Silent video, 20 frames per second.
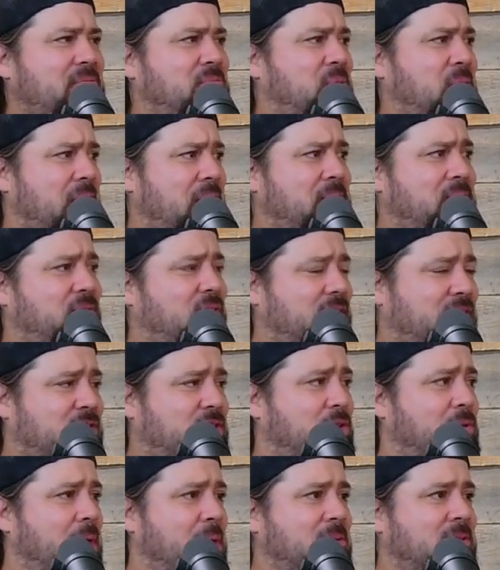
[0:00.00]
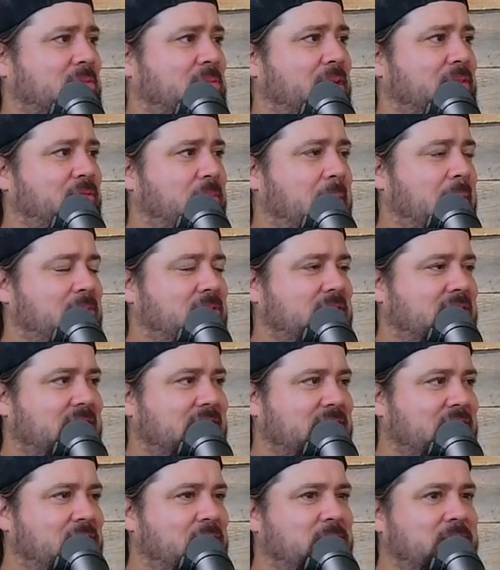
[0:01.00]
what I'm like two hours away from having
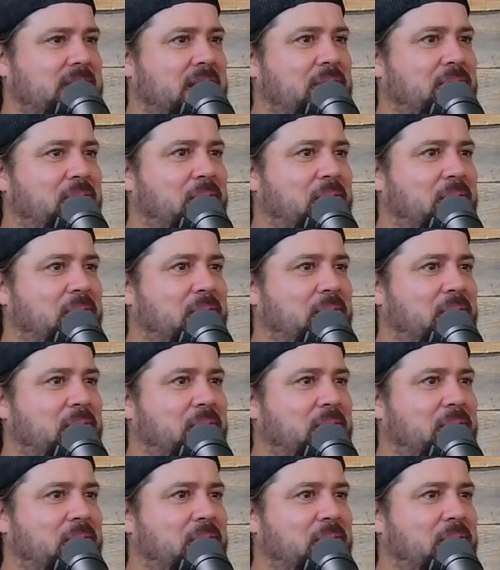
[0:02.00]
sex in a hotel